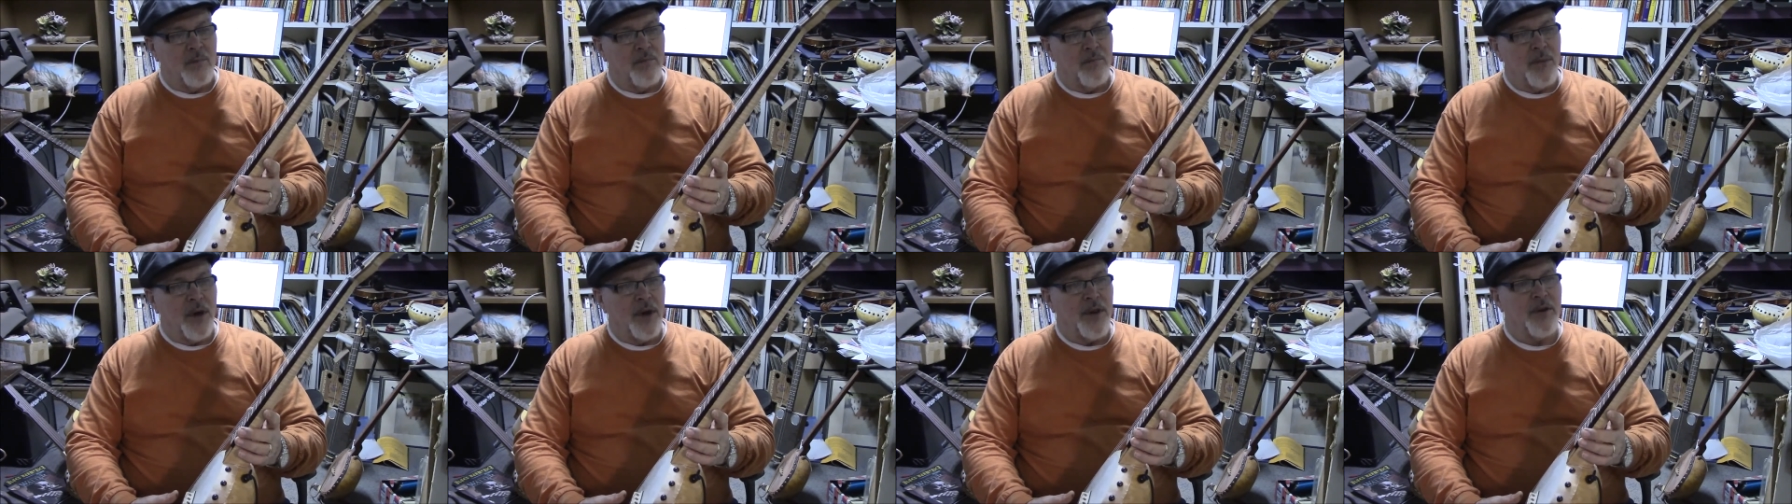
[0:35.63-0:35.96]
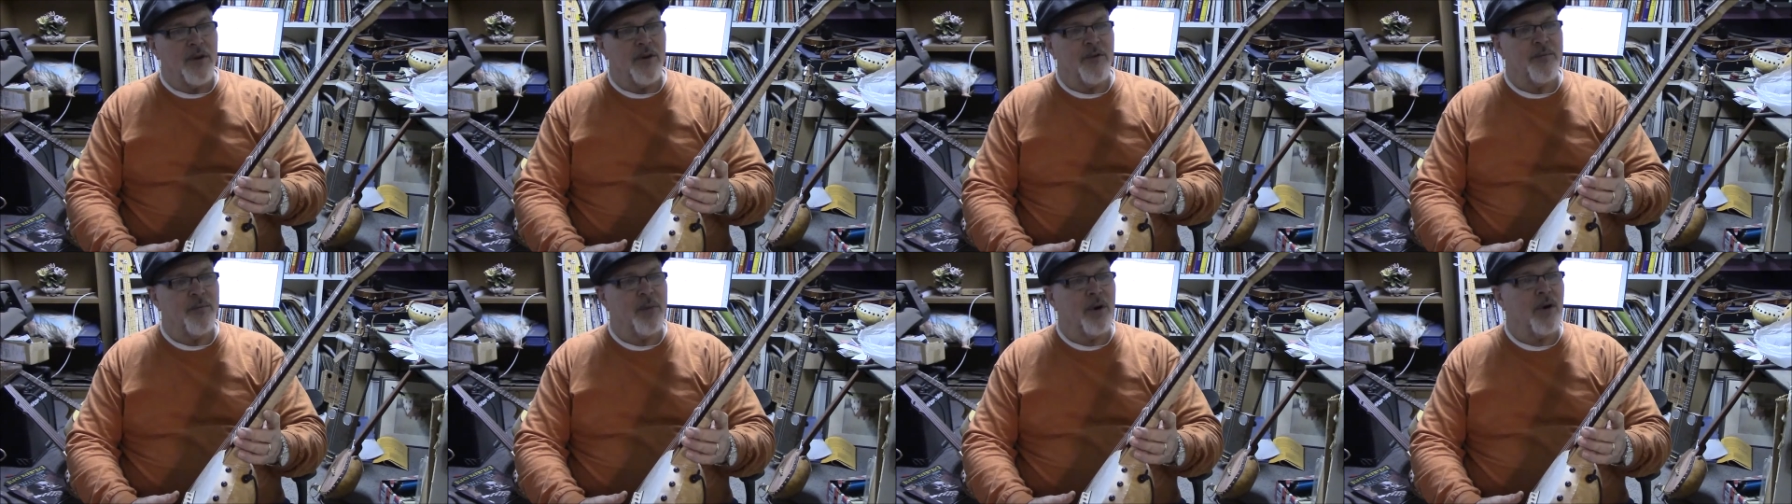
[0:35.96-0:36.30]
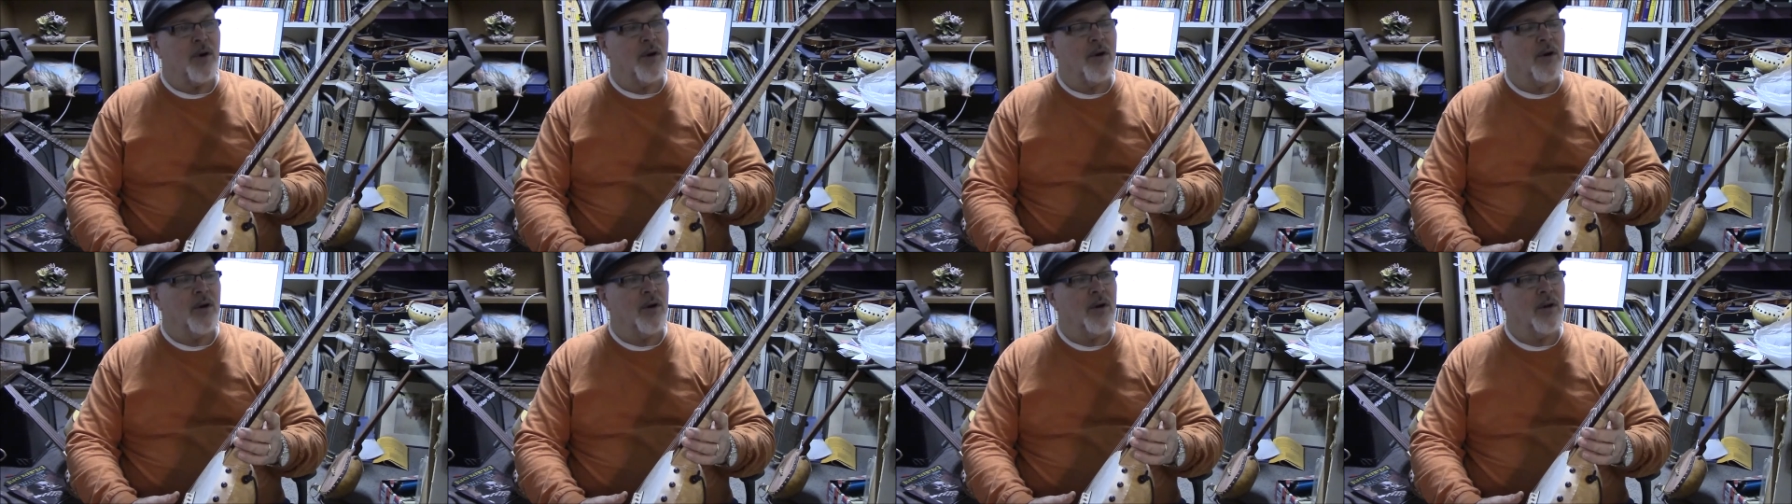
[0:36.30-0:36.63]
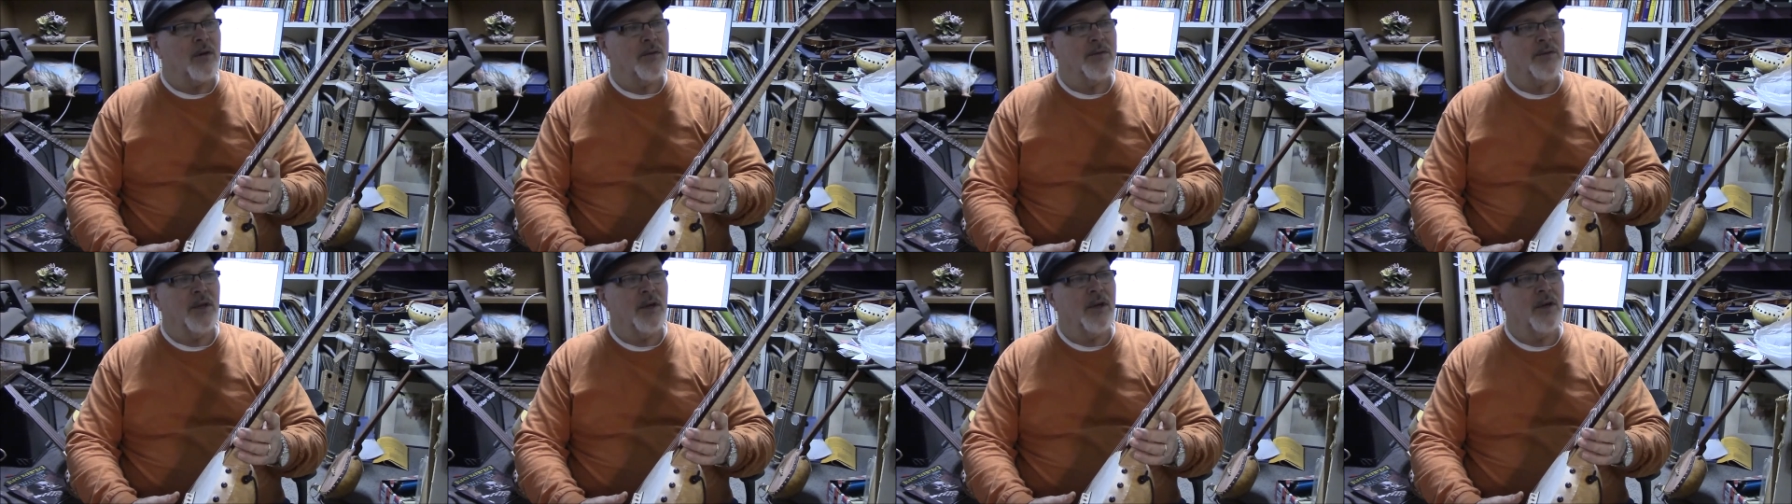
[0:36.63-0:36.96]
mother
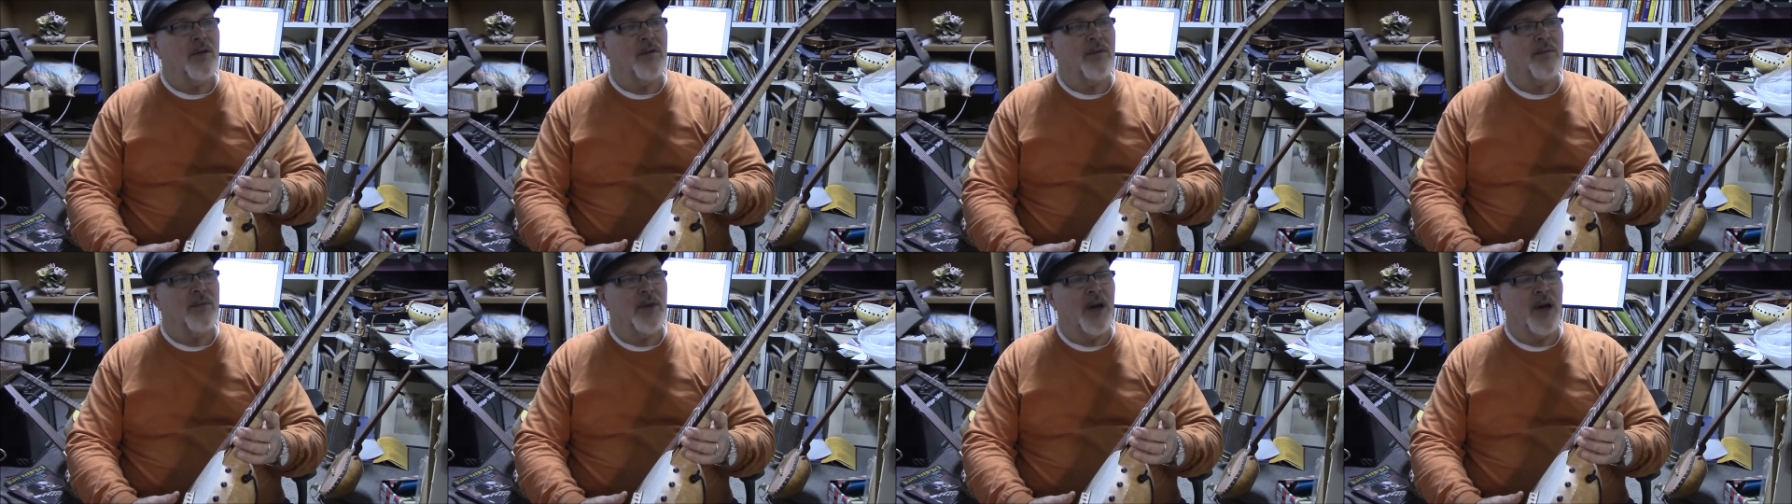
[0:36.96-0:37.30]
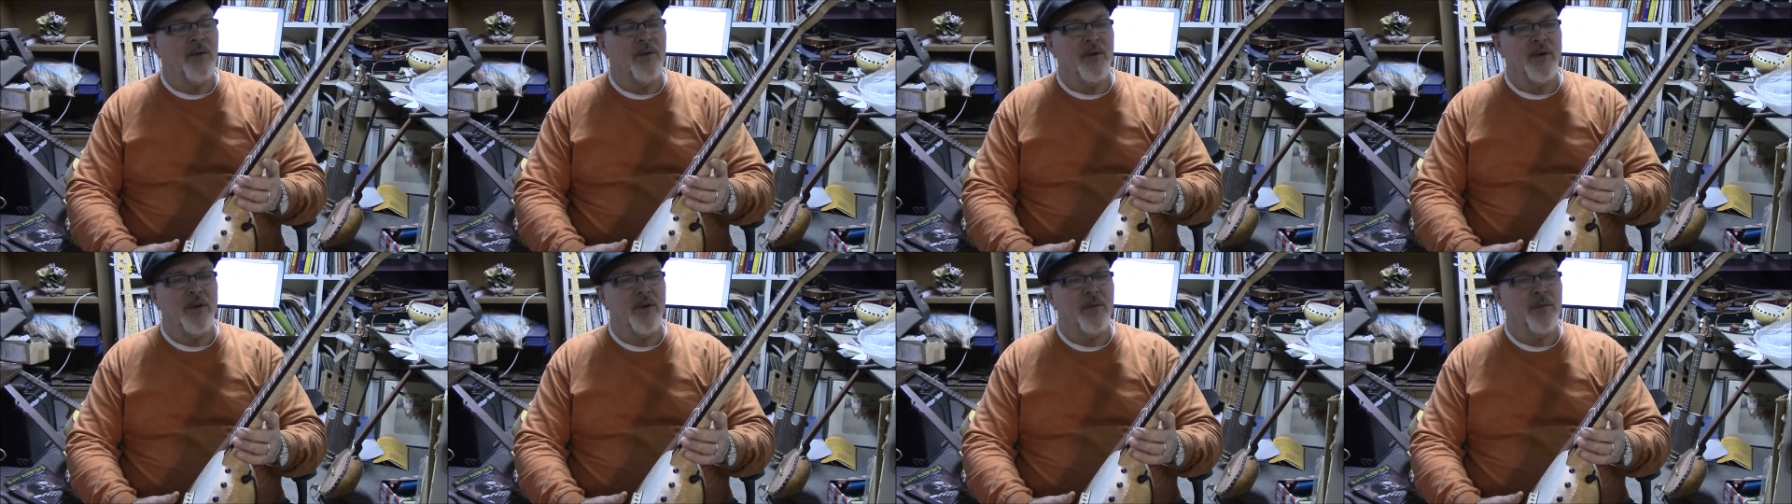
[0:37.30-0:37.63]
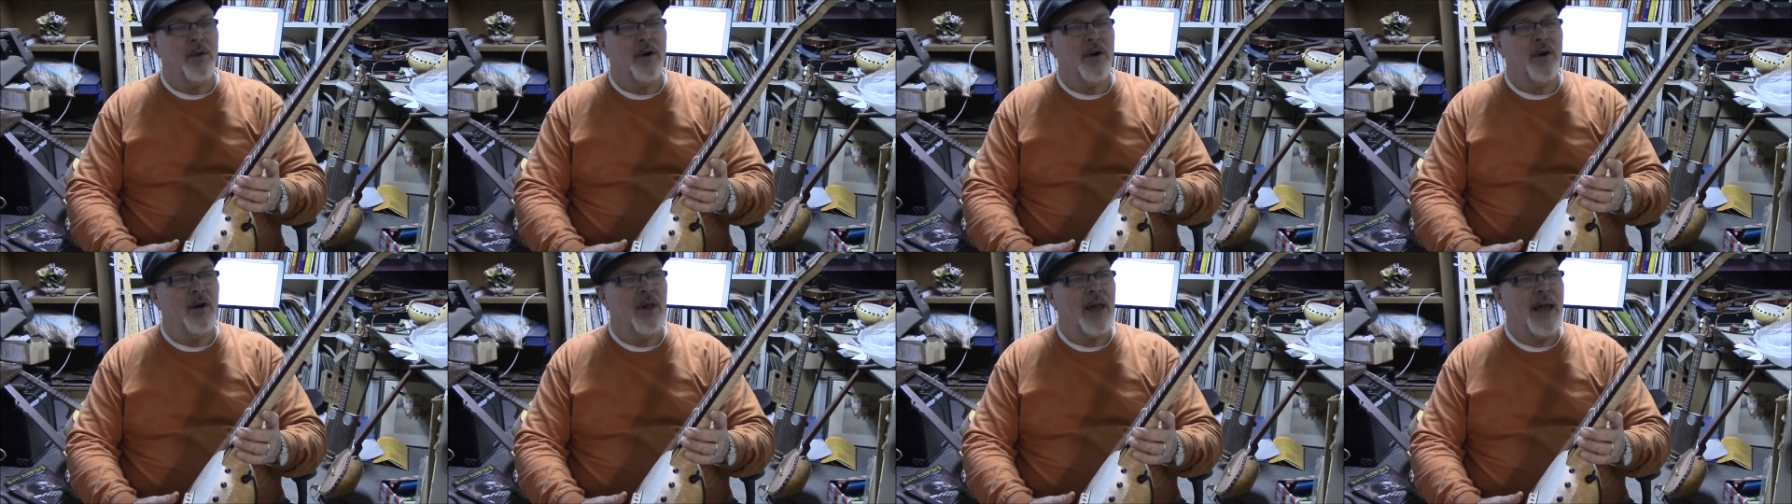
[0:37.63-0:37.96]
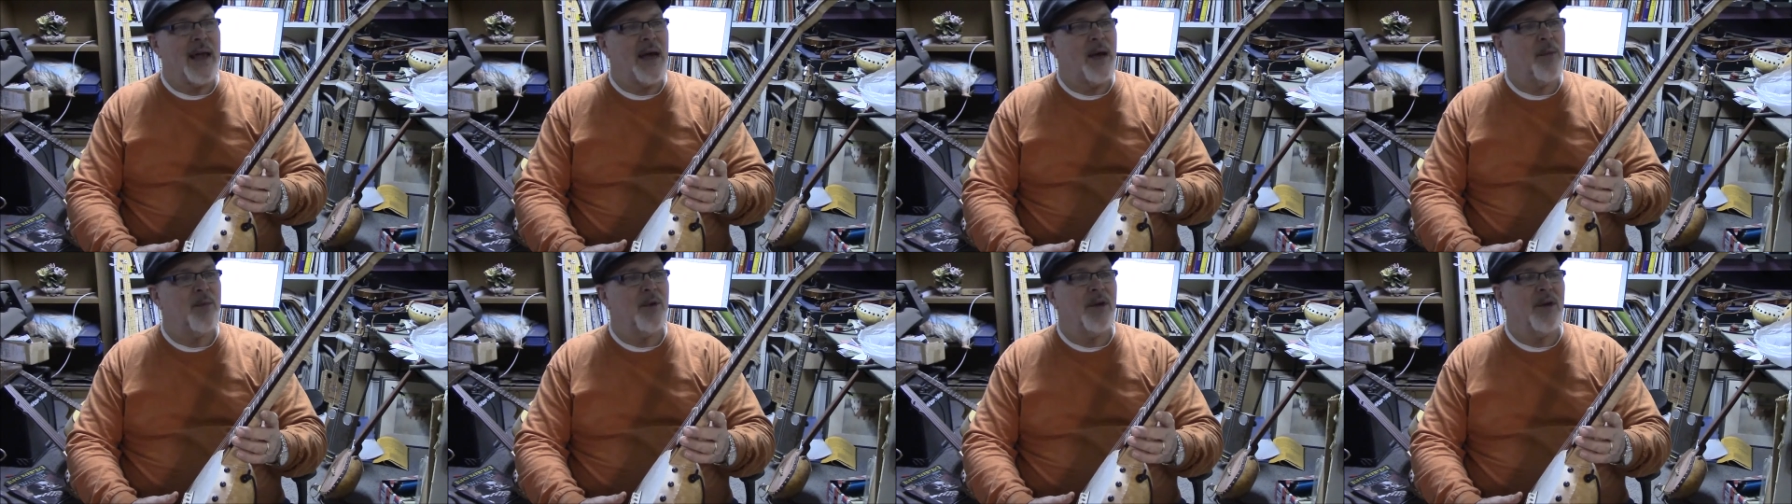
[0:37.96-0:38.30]
pearl, no, not mother pearl,
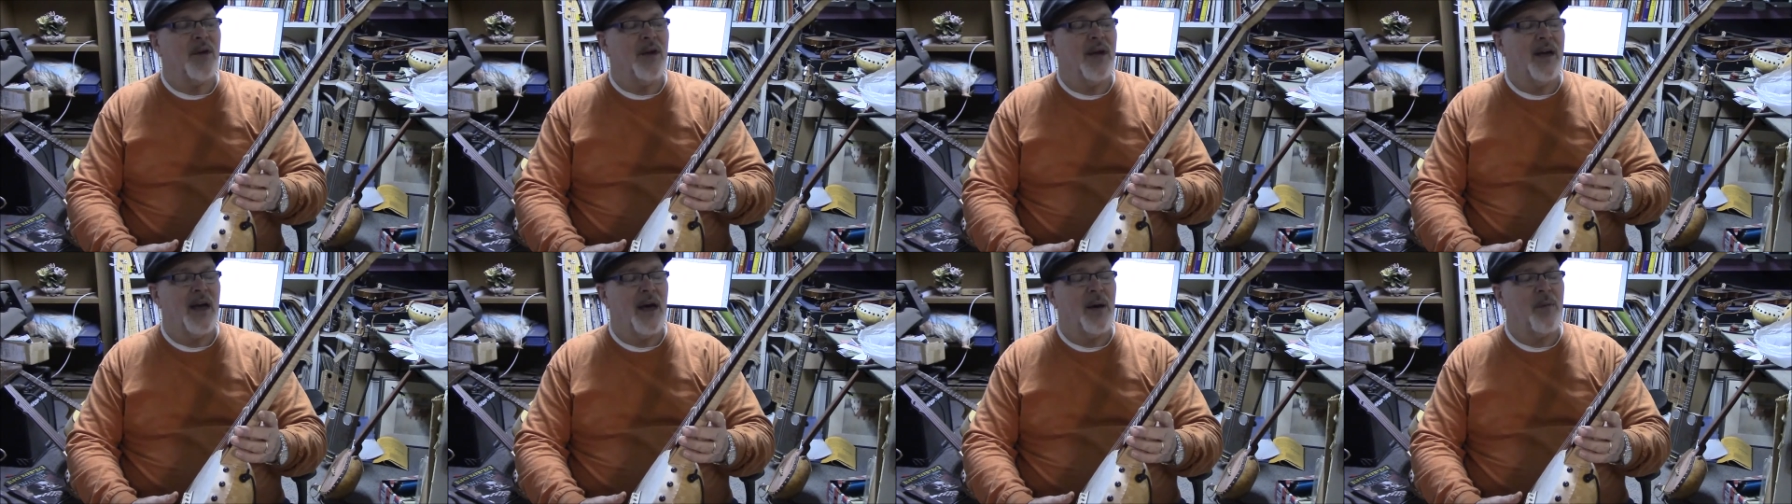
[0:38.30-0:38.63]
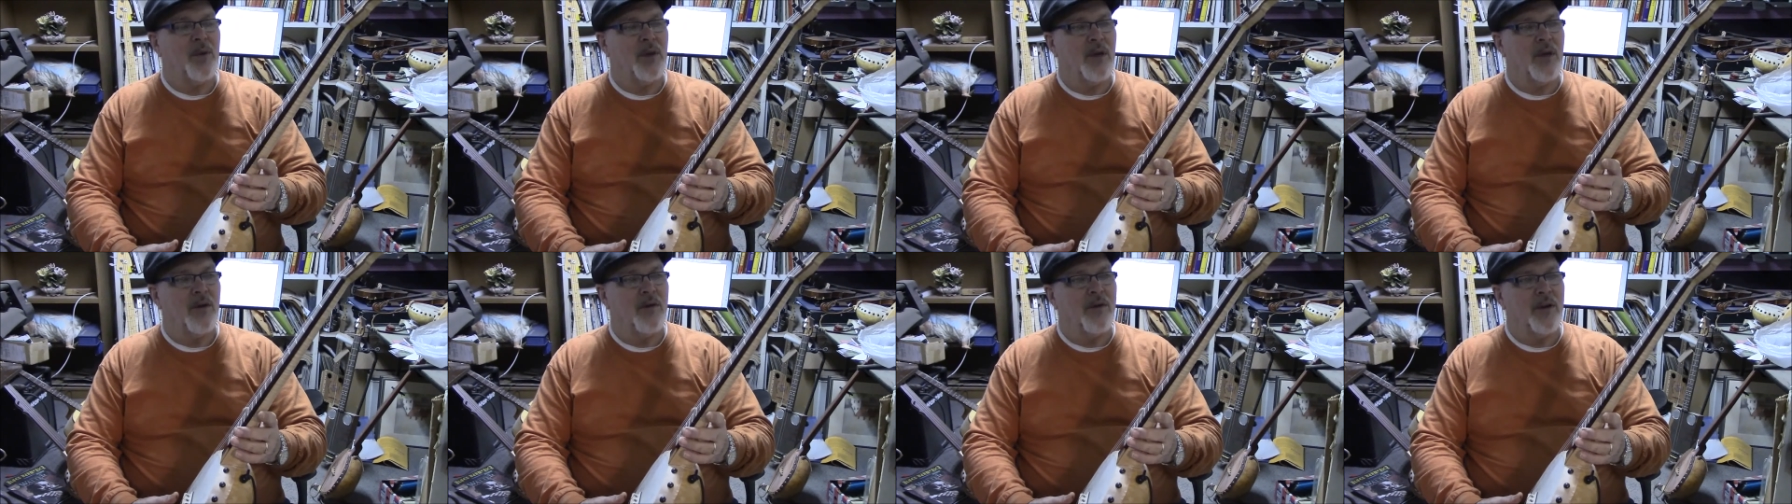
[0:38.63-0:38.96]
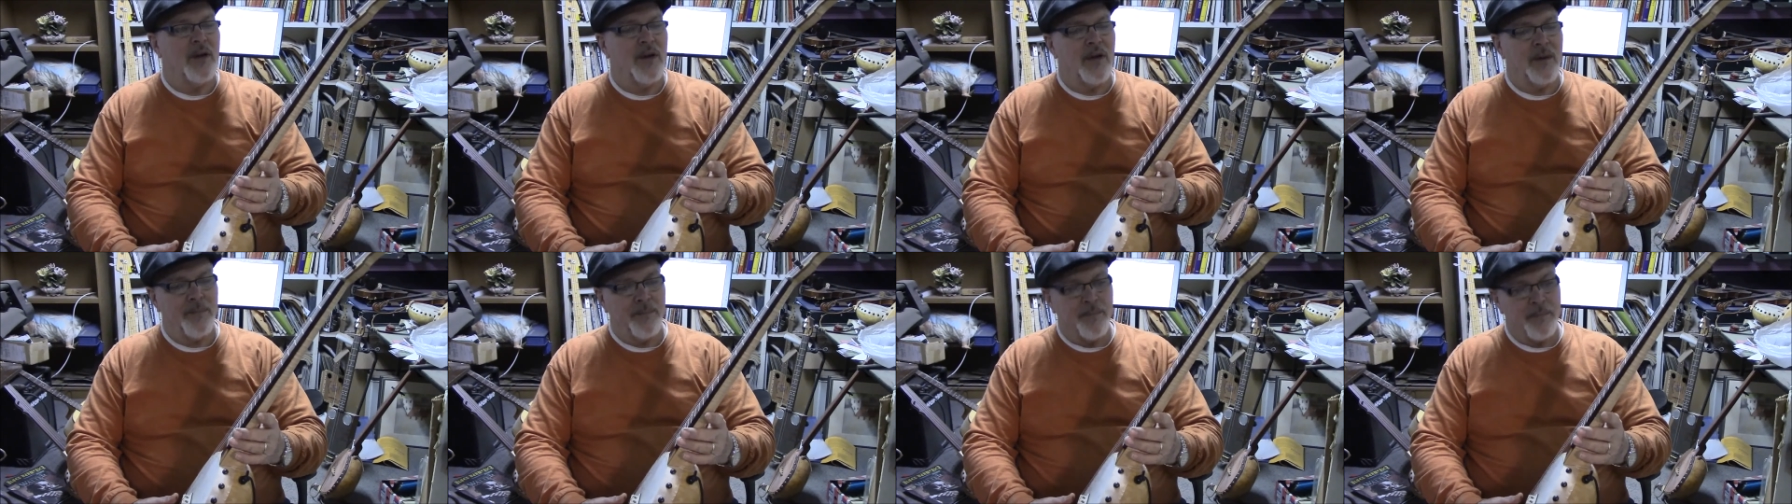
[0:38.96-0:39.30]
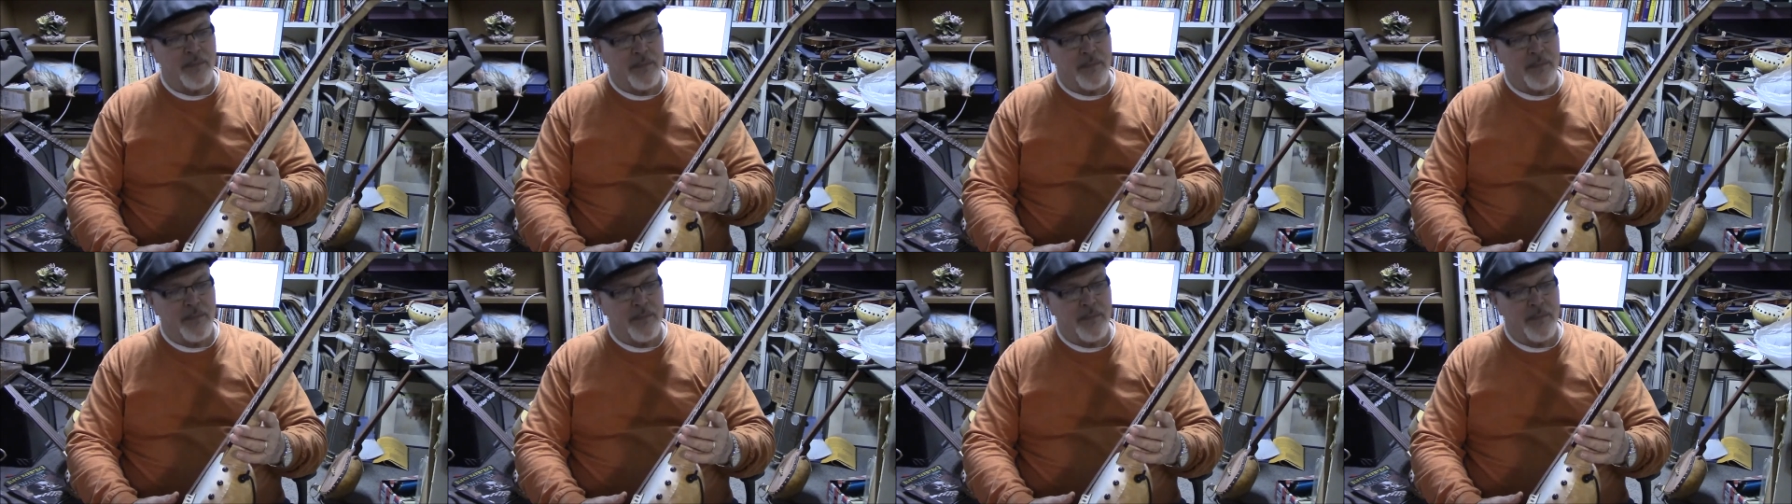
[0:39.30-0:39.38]
ab- abalone